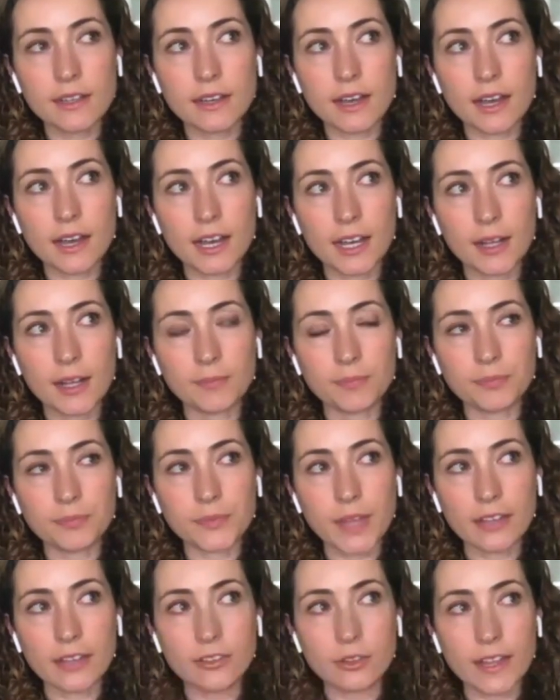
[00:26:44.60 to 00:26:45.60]
Um,
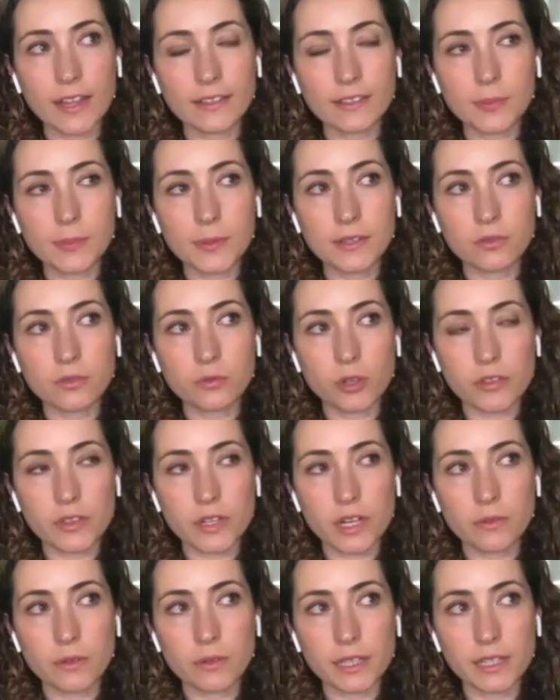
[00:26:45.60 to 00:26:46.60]
and so that's a piece of work
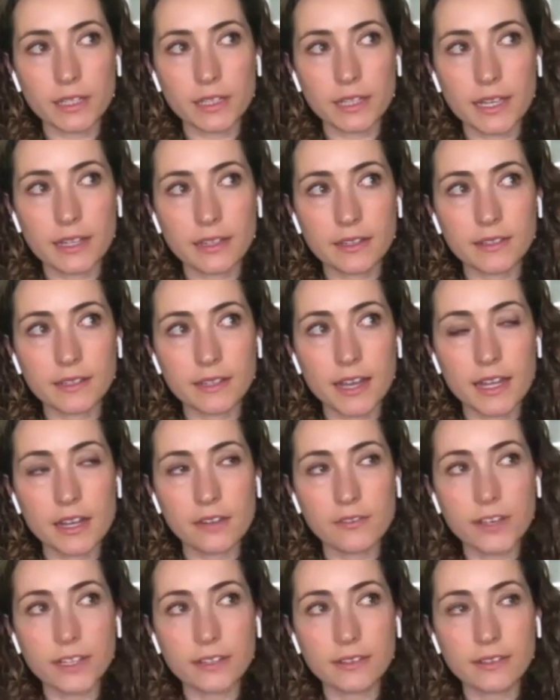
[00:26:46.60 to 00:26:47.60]
that I really like because it kind
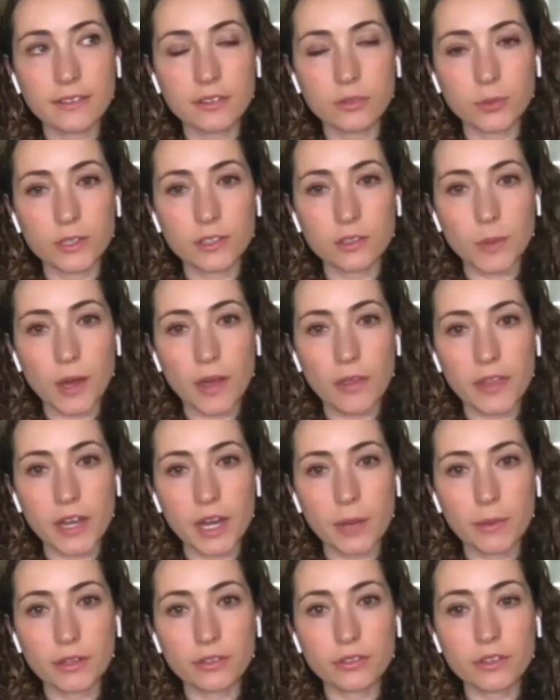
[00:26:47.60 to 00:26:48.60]
of hits the sweet spot
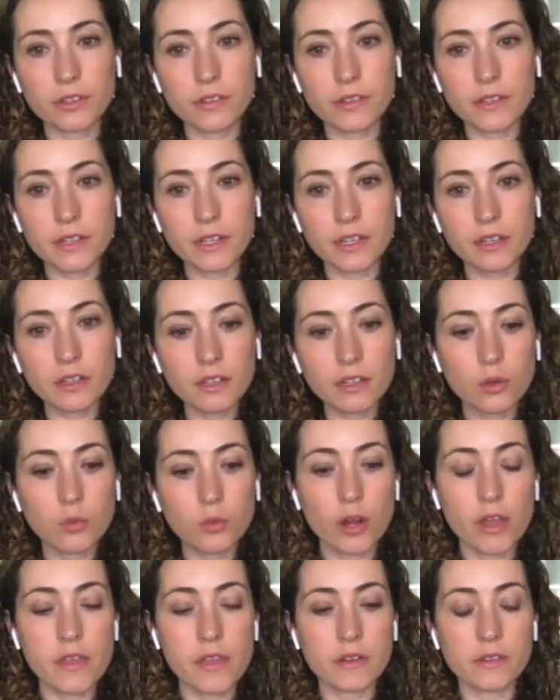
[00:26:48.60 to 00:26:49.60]
that I'm interested in,
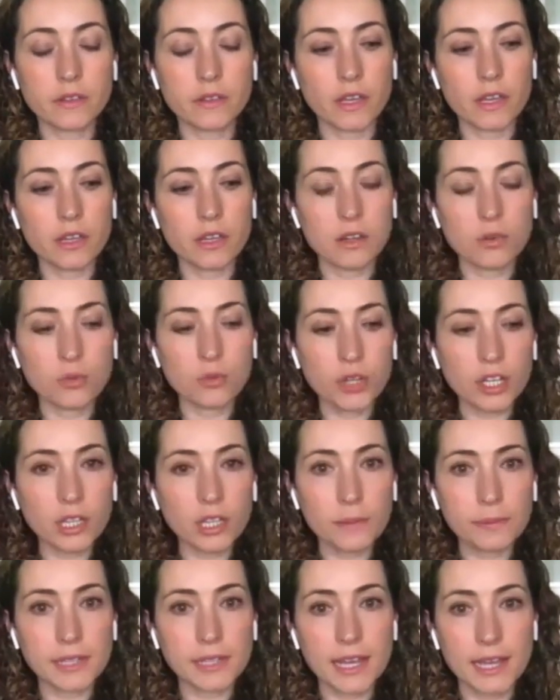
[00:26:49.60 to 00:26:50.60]
where there's like a real
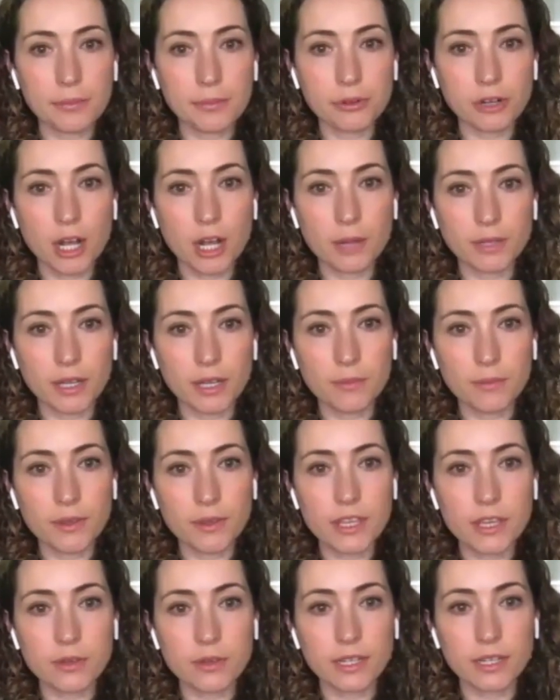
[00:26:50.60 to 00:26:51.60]
applied problem
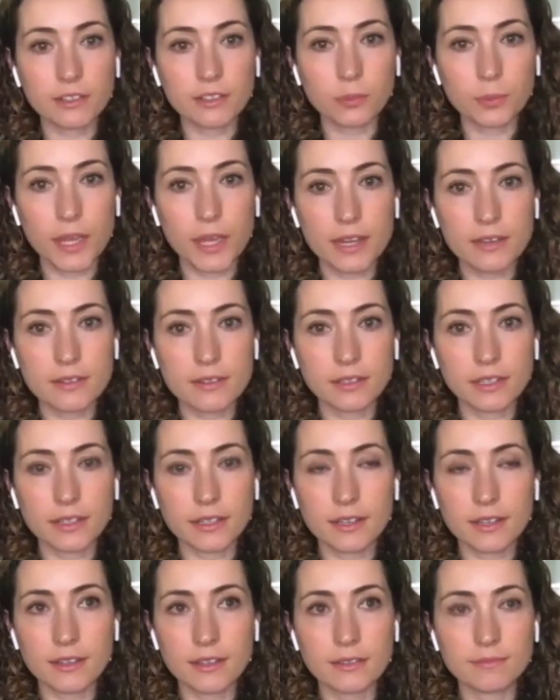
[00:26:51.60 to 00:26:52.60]
that you can explain to
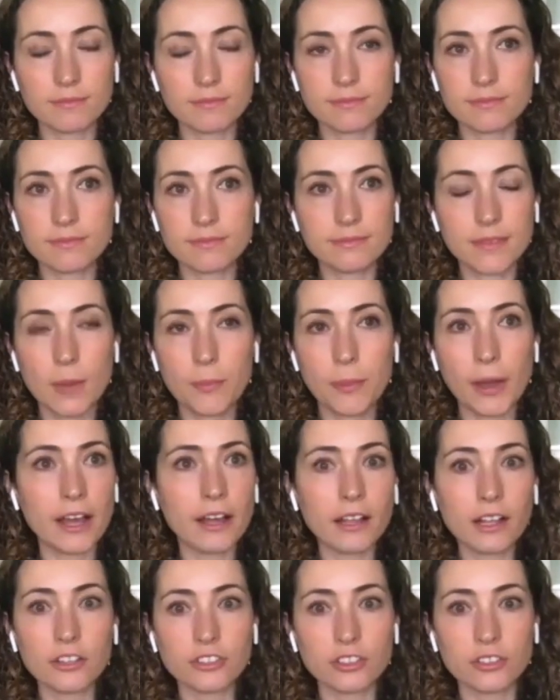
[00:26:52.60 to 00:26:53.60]
like a, a
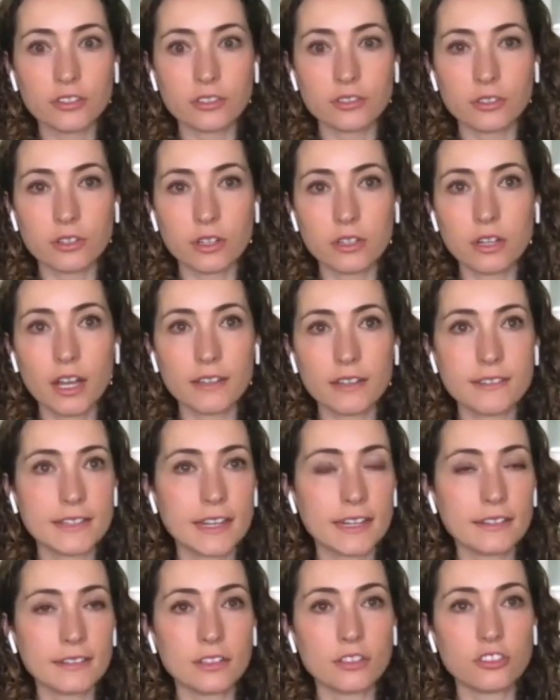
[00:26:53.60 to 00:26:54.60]
biologist or a
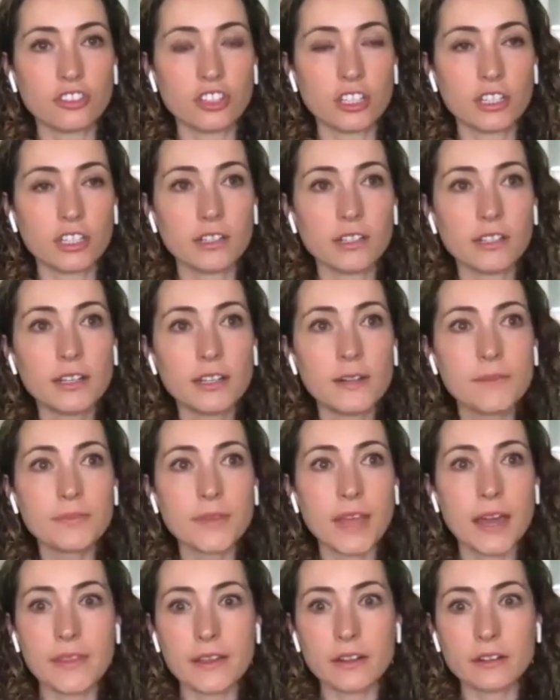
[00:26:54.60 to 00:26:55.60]
non-statistician,
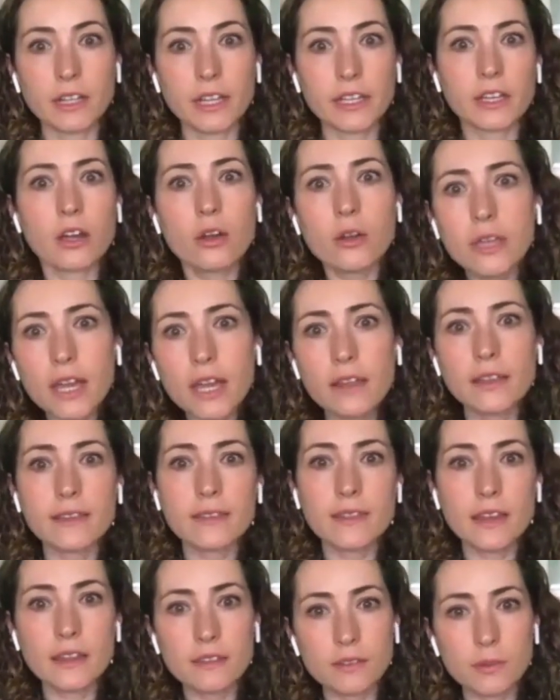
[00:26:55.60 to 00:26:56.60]
and they're like, oh yeah,
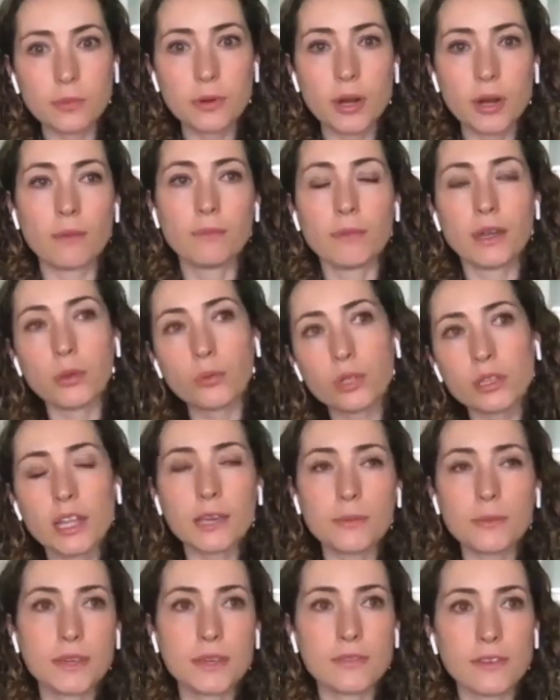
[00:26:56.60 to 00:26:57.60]
like that is a problem. I would
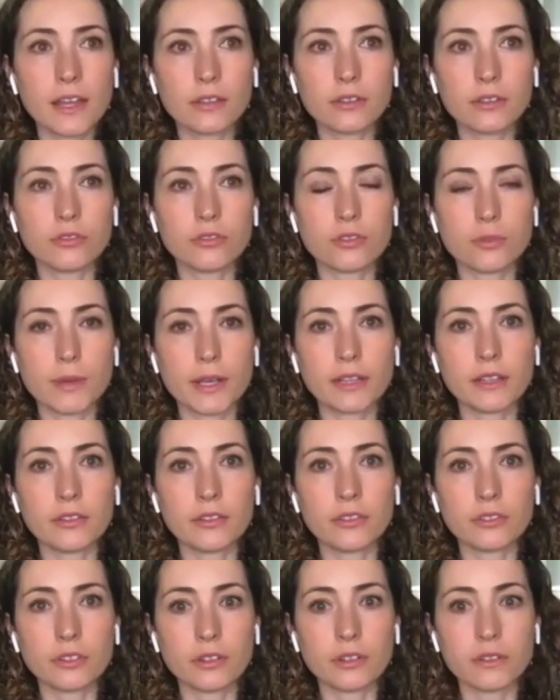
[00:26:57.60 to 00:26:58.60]
like p-values for my
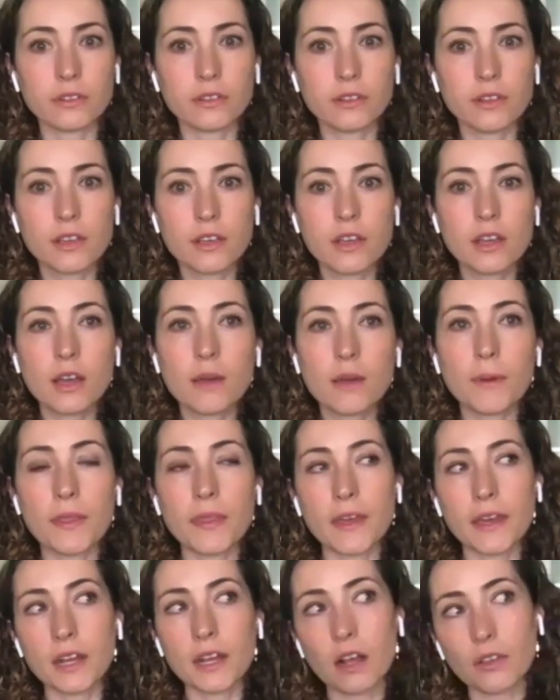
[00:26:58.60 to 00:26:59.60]
clusters but
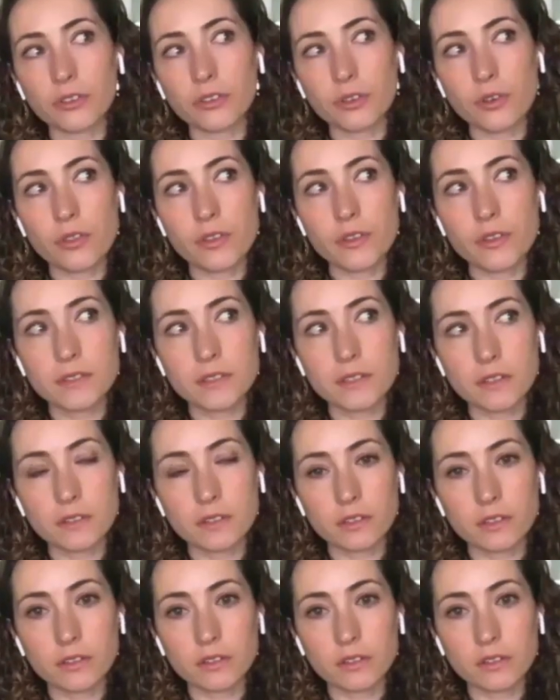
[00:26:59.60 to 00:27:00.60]
then also, the
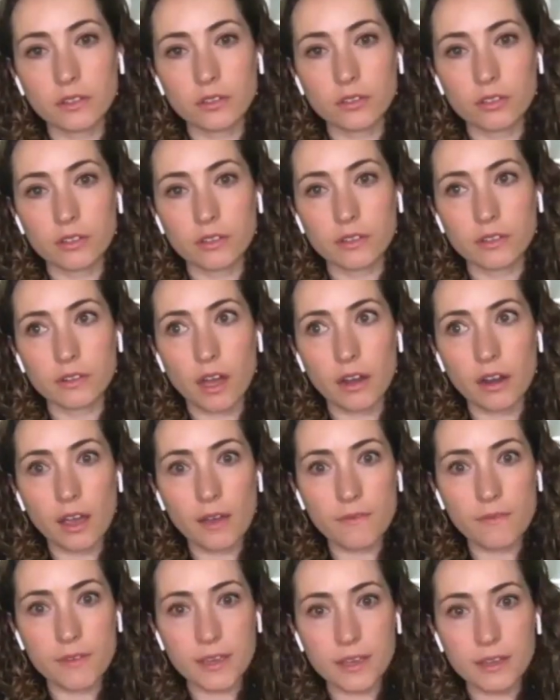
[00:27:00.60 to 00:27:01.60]
statistical solution is not
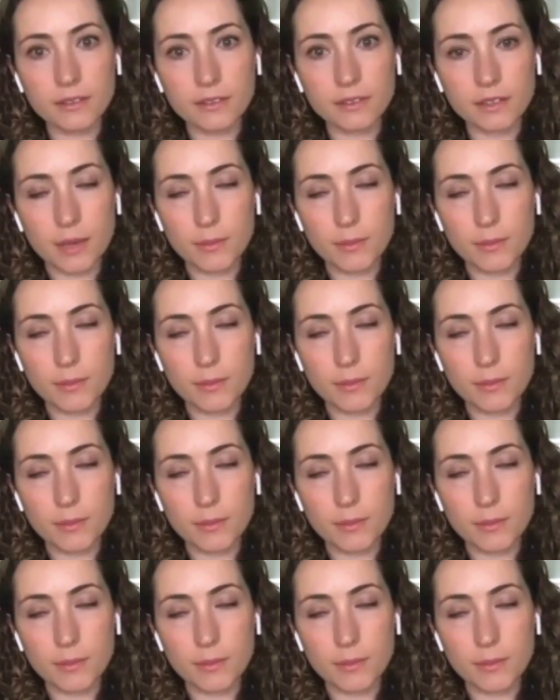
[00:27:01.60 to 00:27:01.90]
obvious.